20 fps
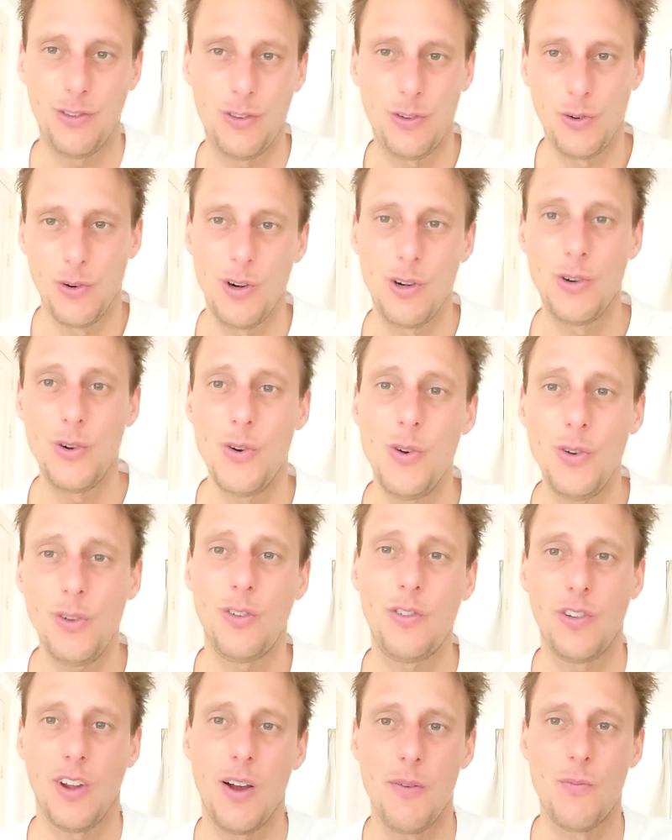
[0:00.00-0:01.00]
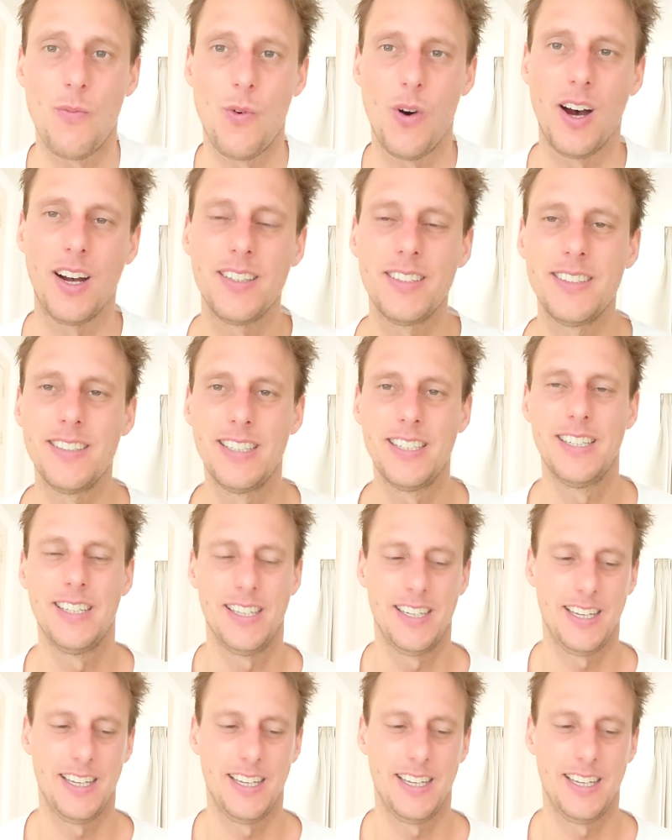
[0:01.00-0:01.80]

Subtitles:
to lose someone.